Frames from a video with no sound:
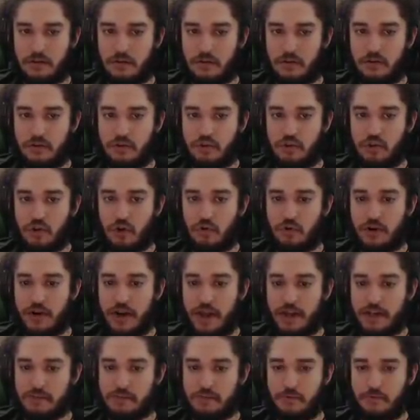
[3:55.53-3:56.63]
Just don't run
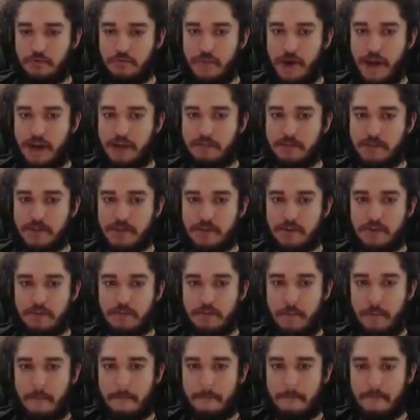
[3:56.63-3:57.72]
hexproof maps.
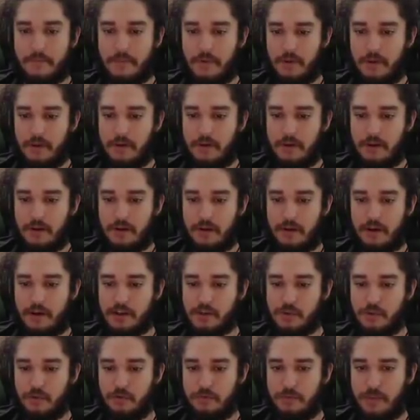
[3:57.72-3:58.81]

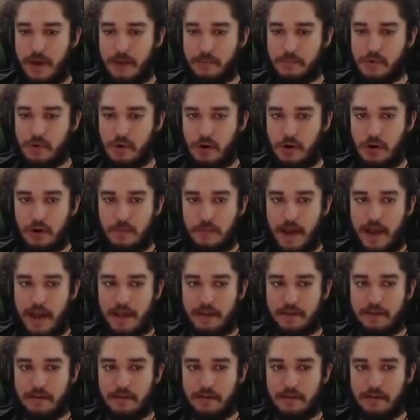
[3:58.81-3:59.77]
Hexproof maps are bad.